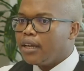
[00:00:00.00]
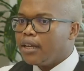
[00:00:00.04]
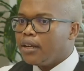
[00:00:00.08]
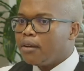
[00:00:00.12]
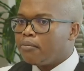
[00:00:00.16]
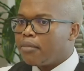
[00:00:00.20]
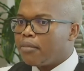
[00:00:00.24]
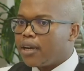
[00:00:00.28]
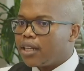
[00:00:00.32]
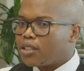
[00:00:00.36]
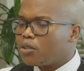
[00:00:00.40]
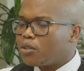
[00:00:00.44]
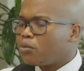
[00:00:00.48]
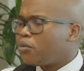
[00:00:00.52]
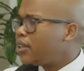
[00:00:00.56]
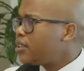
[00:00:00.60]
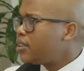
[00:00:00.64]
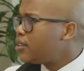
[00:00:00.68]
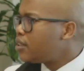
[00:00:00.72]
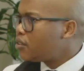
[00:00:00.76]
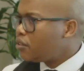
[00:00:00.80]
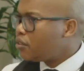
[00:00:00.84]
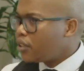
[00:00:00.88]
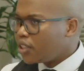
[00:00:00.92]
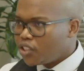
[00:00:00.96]
But
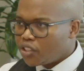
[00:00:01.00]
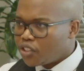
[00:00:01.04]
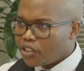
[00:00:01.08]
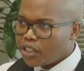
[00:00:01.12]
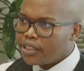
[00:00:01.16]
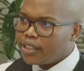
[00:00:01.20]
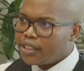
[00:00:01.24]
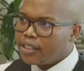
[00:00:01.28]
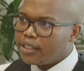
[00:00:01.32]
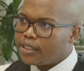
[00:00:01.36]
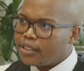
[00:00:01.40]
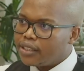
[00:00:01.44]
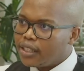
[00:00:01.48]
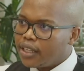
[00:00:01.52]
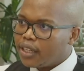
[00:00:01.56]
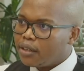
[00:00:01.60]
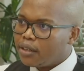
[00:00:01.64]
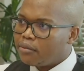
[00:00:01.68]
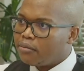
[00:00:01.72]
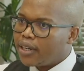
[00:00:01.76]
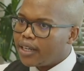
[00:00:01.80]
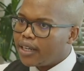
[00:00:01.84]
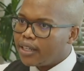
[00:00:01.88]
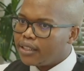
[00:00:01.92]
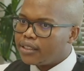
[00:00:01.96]
once registration has taken
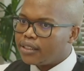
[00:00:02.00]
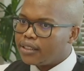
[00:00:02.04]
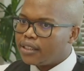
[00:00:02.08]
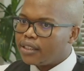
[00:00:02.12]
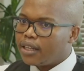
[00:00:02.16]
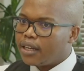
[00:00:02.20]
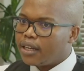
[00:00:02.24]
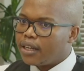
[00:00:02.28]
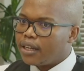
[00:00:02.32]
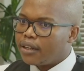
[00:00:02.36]
place,